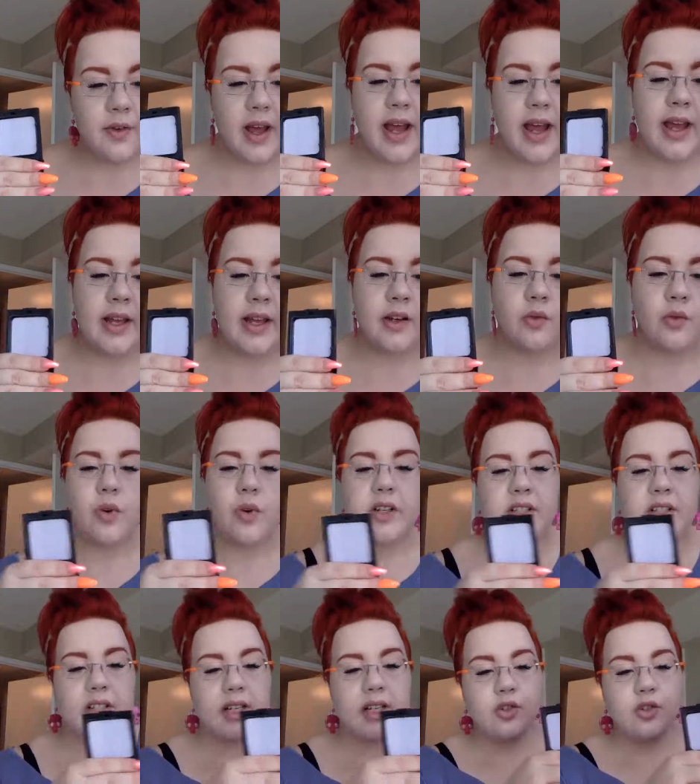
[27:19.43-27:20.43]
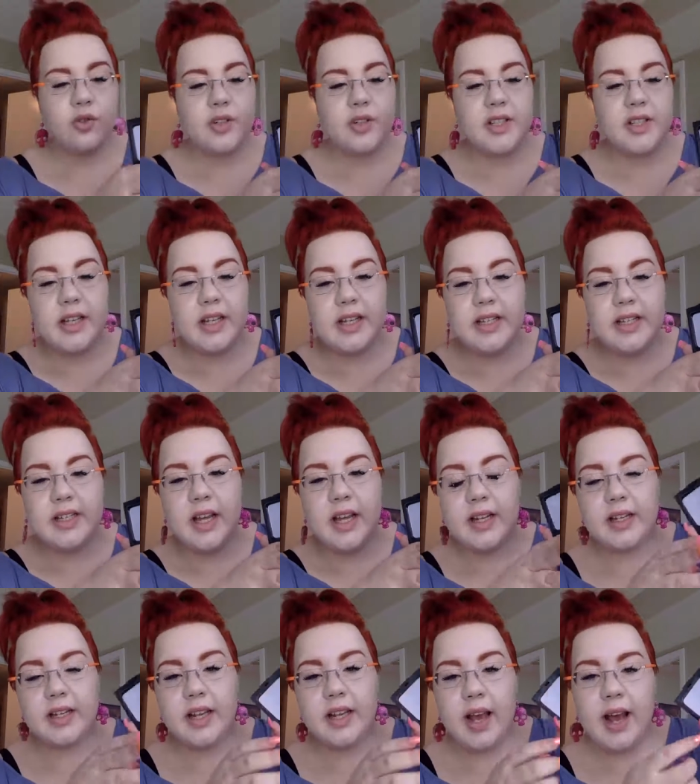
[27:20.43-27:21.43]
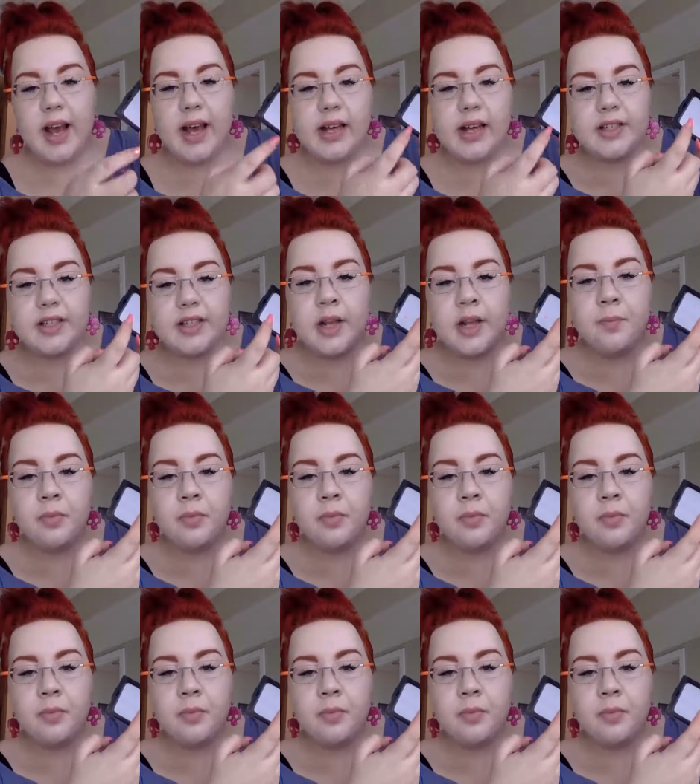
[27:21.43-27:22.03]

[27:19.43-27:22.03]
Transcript: And what's interesting is that it has